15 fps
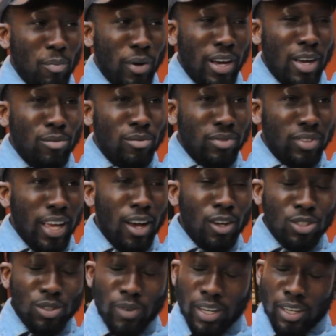But um, how
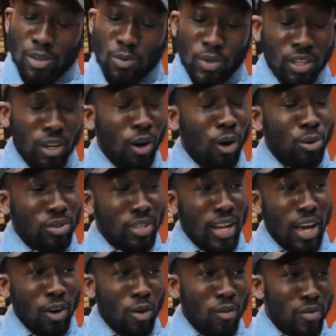do you reckon we can alter
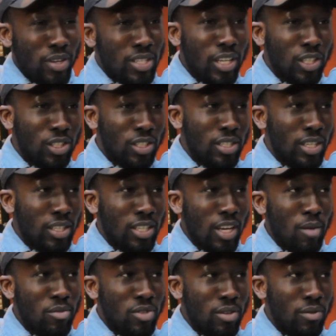that conversation in
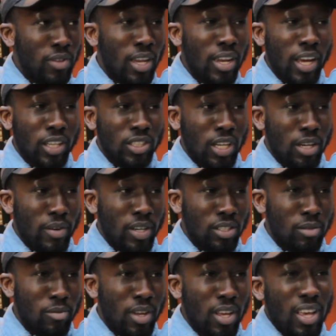terms of about racism generation?
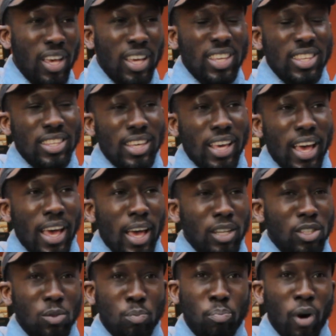or colorism? Yeah,
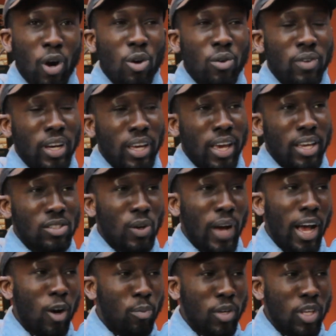just both, I guess, or
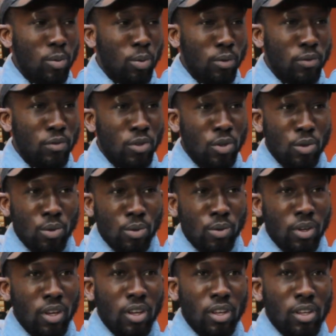how people view
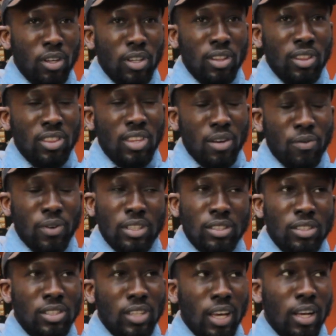different
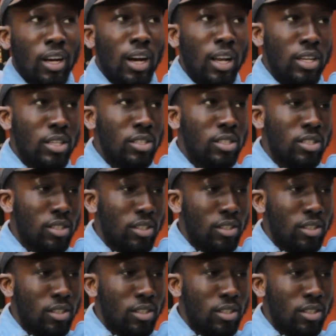skin colors.